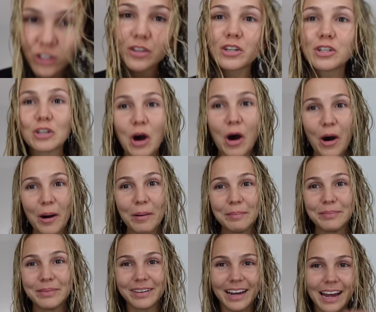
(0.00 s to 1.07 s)
at the
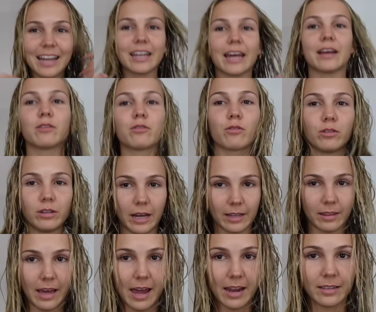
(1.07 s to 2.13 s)
top and, like, through, like,
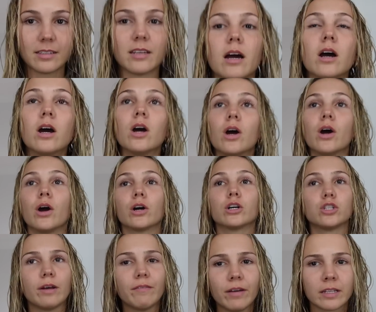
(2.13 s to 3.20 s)
the ends. Because
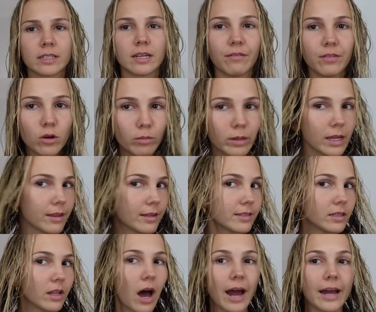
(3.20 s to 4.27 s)
it's definitely this
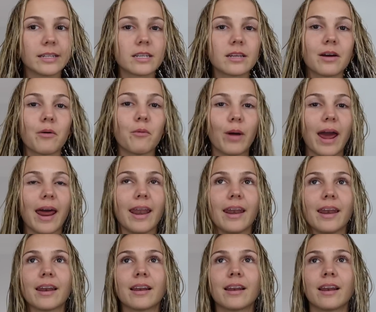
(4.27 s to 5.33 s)
light
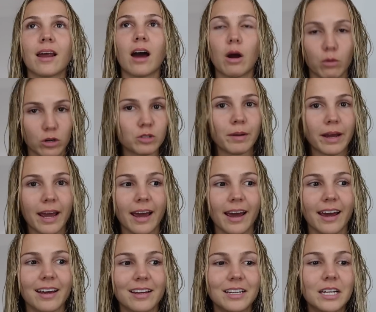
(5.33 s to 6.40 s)
when I wash my
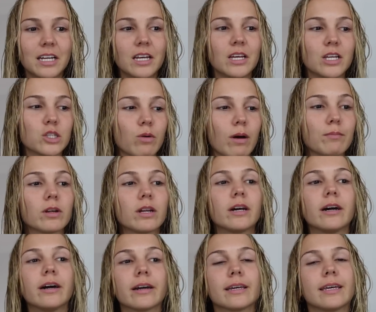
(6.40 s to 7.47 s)
hair. So I'm
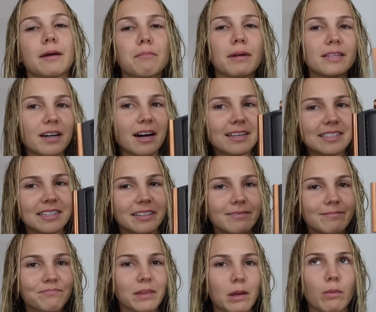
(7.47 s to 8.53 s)
gonna get my
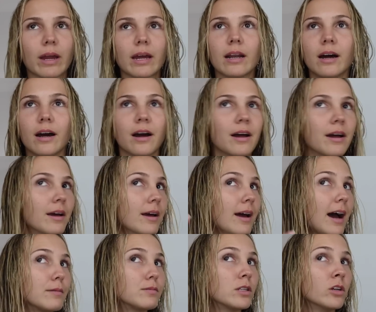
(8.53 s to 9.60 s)
Dyson. We're gonna
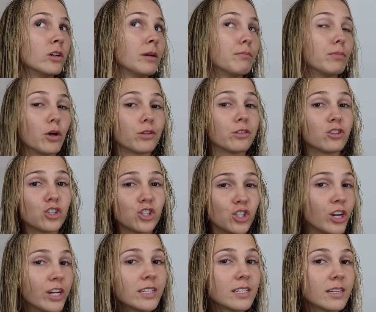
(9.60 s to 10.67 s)
absolutely blow the
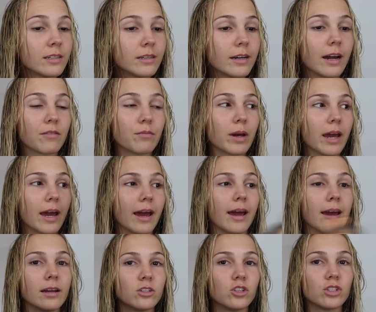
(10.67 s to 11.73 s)
shit out of my
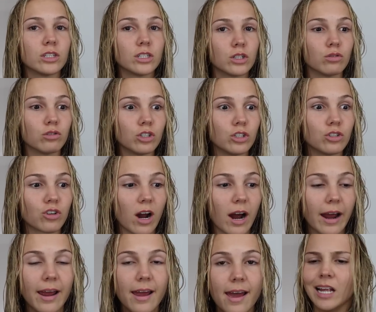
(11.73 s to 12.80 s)
hair just until she's dry.
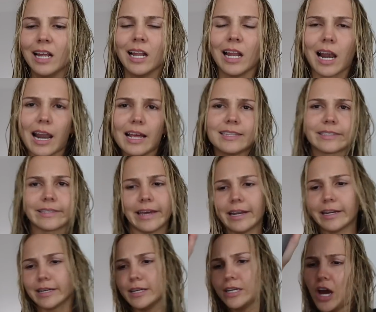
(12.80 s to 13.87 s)
Let's get